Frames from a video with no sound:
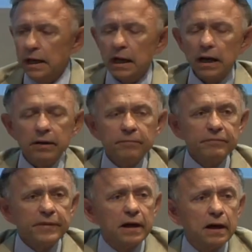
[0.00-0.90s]
Uh,
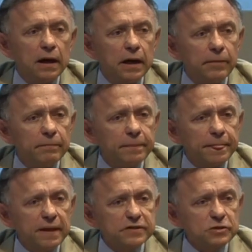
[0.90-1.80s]
um,
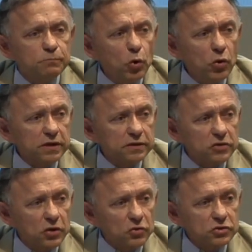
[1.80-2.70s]
it's
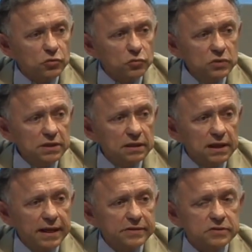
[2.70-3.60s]
important, though, to
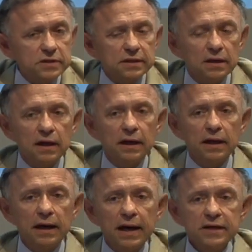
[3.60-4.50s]
realize that
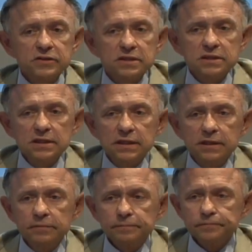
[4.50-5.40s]
uh,
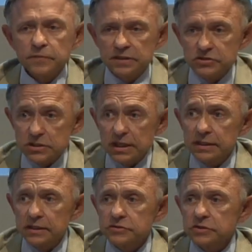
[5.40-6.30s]
ICT in
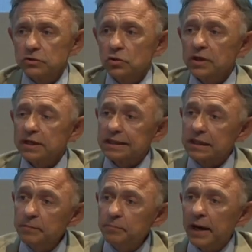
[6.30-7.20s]
studies that look at
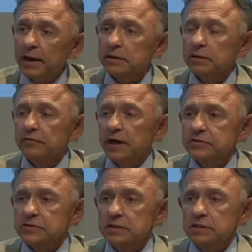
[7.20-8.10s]
the impact of
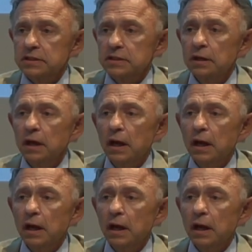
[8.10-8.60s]
ICT,